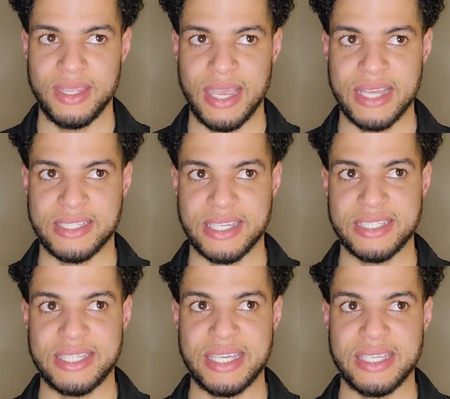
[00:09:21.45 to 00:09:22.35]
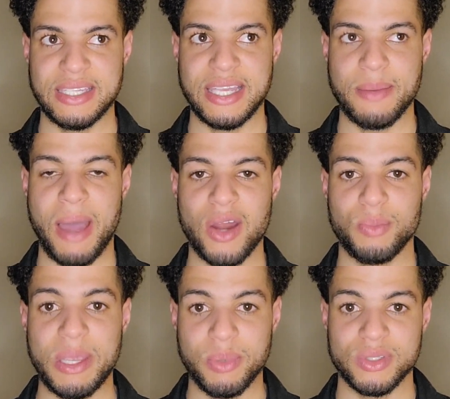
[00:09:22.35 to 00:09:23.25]
it's just the, the amount of
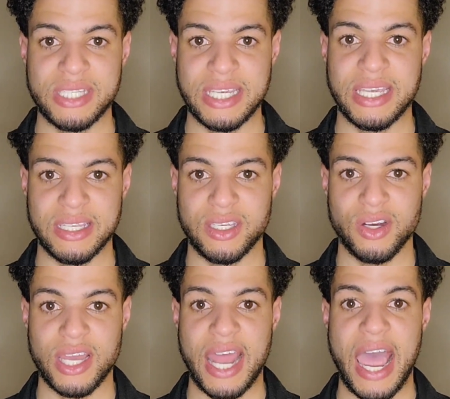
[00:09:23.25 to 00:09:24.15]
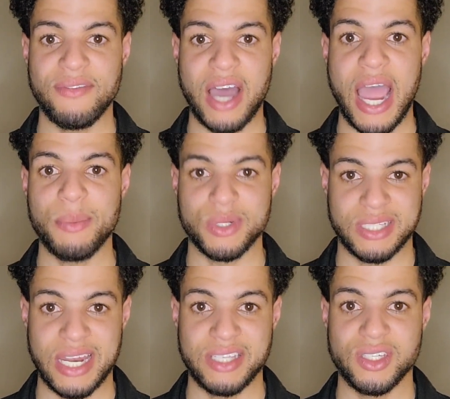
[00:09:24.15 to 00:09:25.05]
people seeing it. You're going to have a high
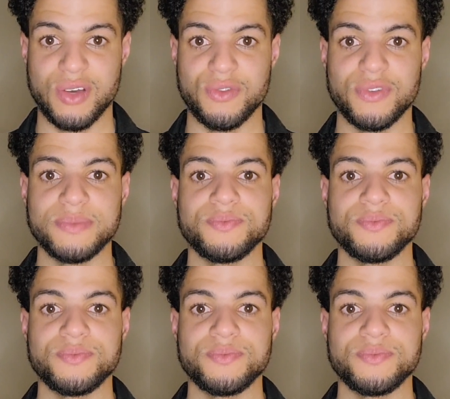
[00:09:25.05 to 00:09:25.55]
percentage of